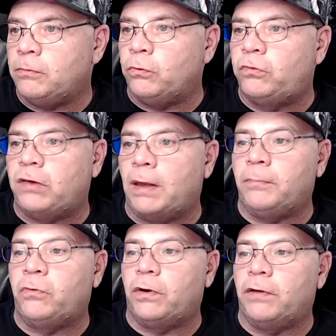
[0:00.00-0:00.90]
do some
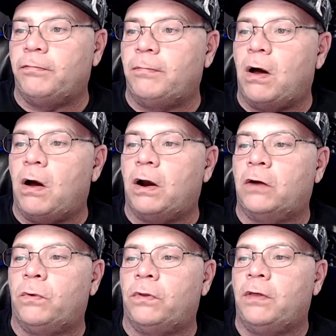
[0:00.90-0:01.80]
sort of
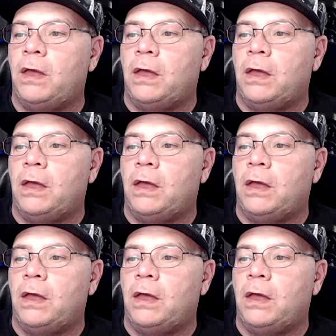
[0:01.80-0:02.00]
arc with